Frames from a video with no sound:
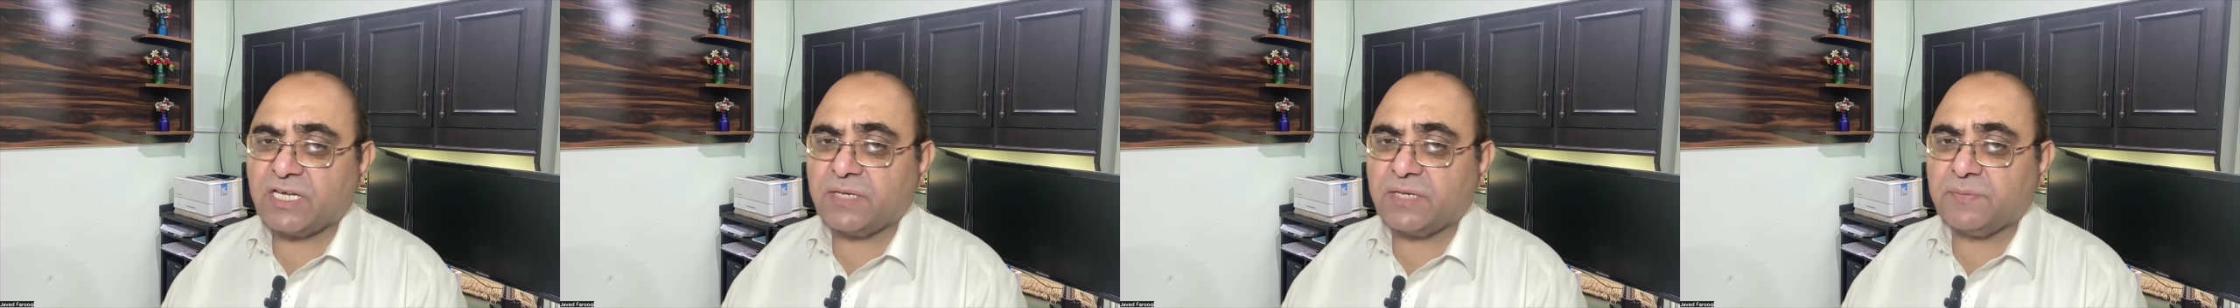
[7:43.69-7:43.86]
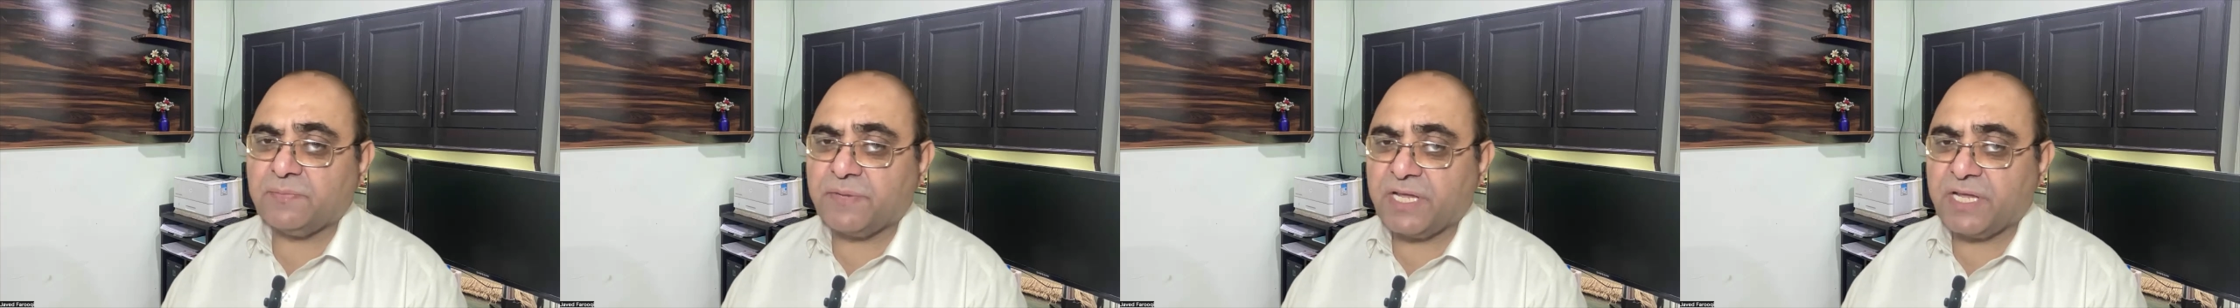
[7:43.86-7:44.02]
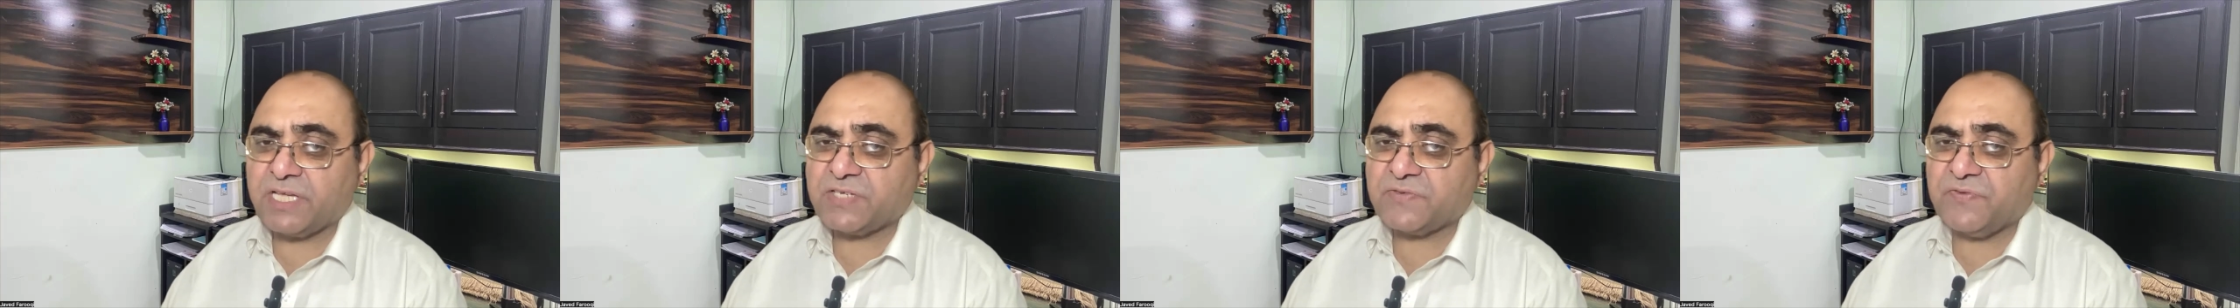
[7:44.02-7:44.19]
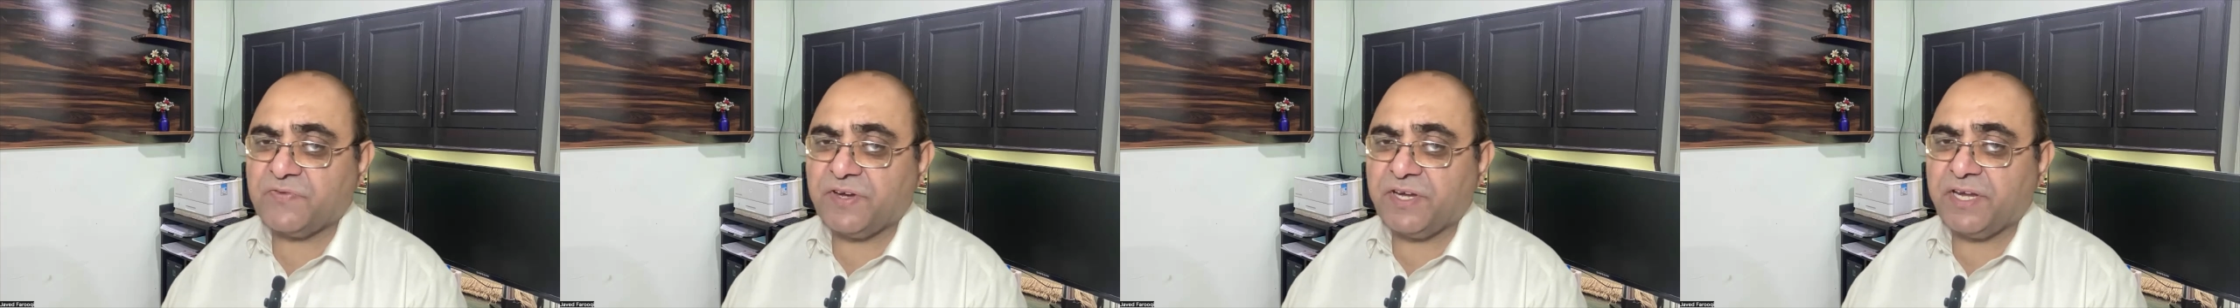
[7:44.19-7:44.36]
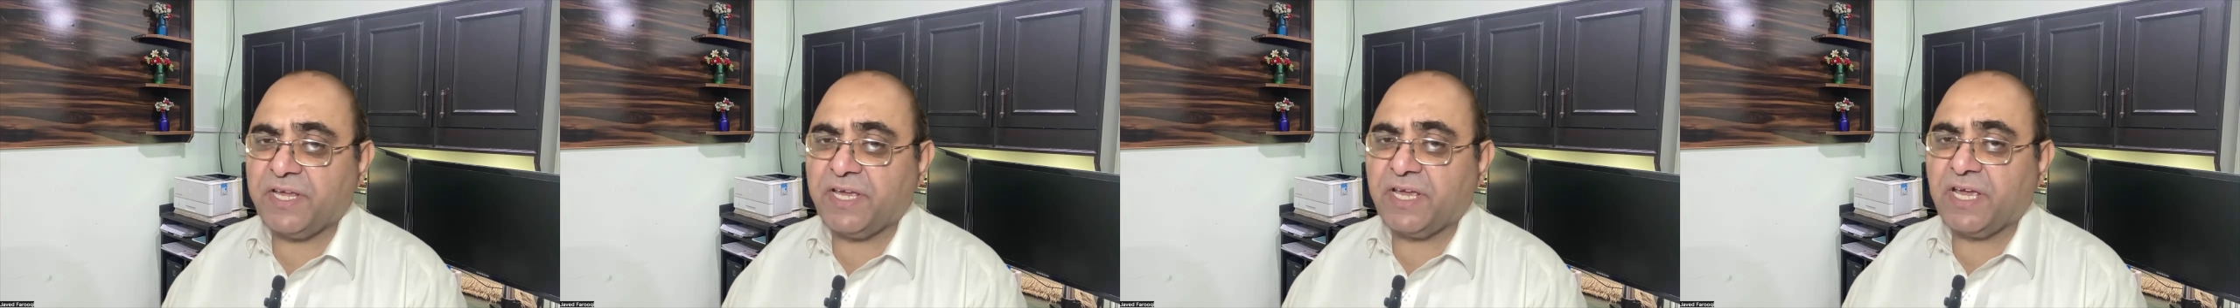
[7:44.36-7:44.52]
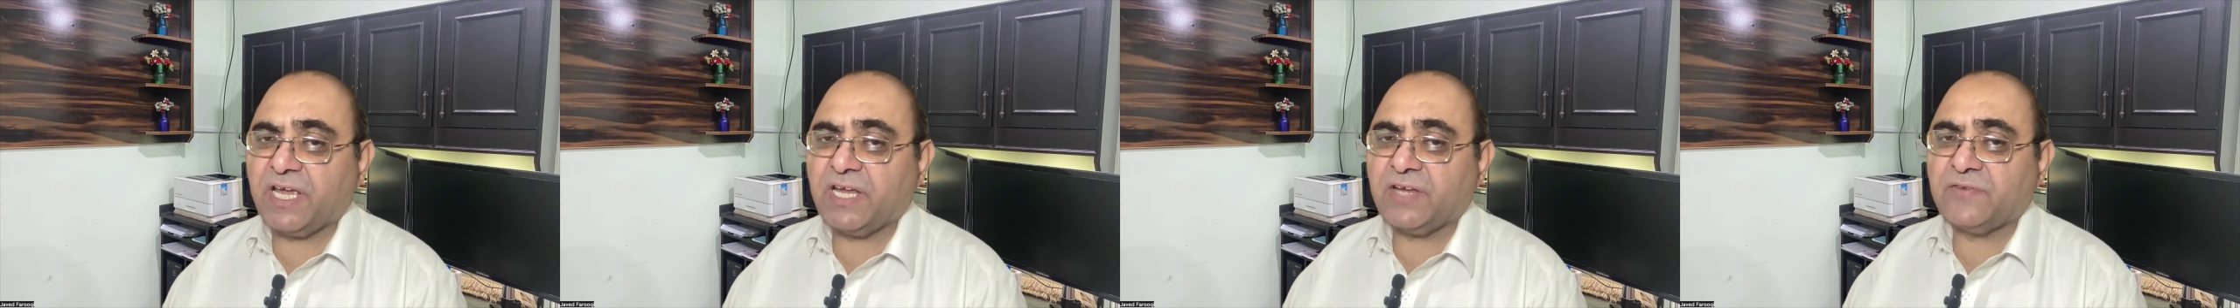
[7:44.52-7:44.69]
on
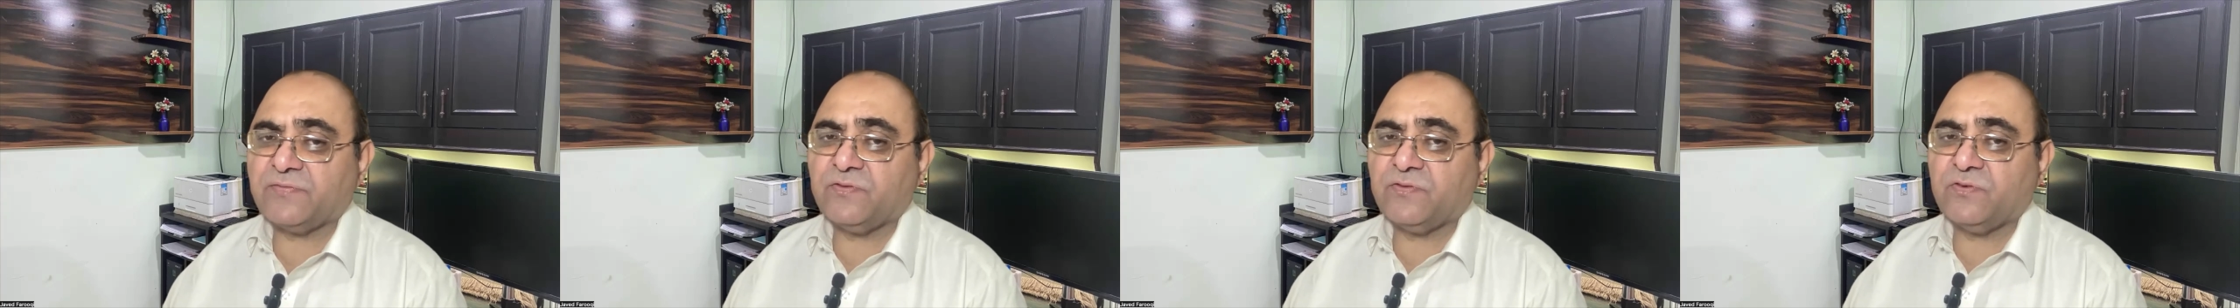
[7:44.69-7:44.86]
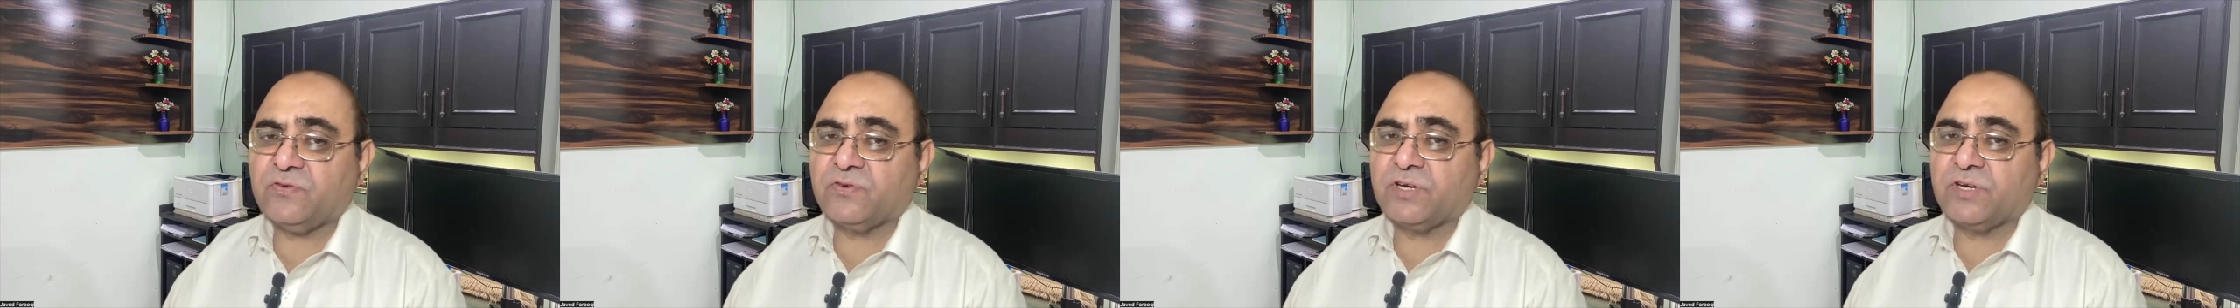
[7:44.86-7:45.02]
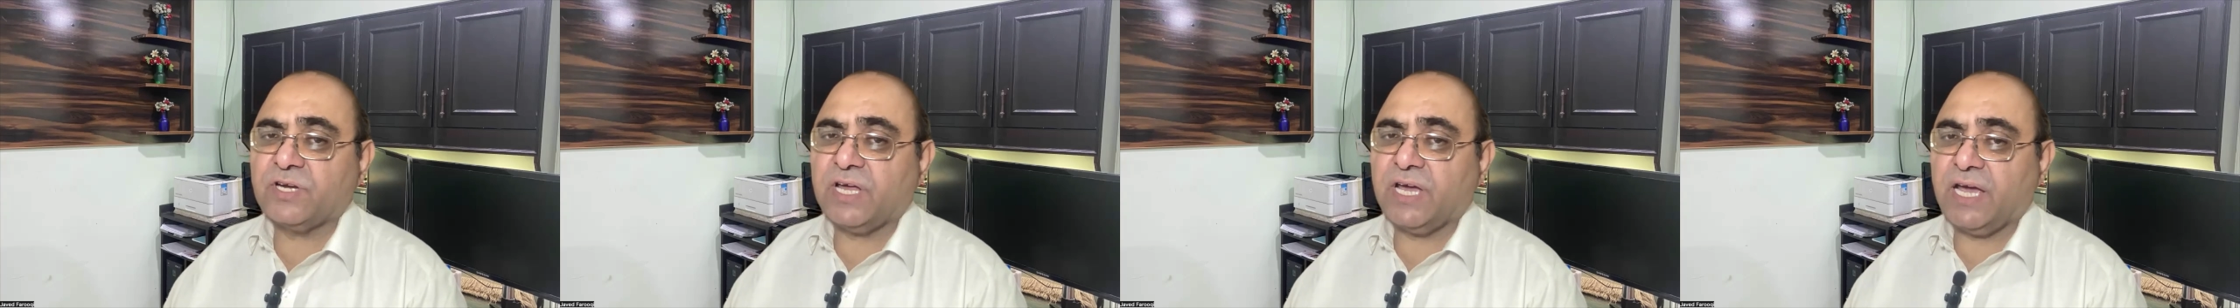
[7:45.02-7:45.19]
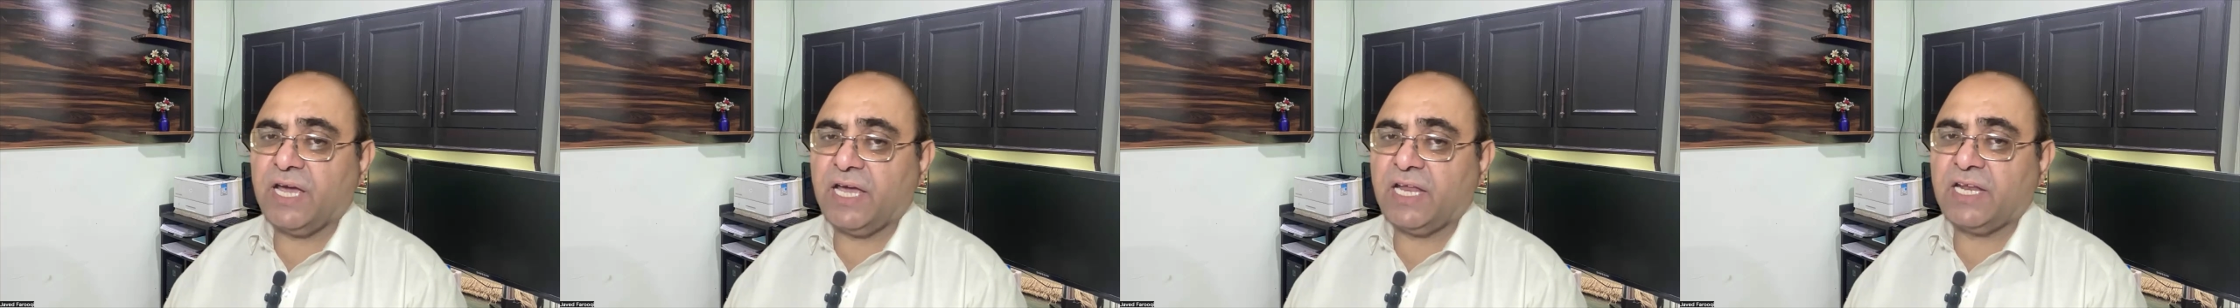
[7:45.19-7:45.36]
breastfeeding and food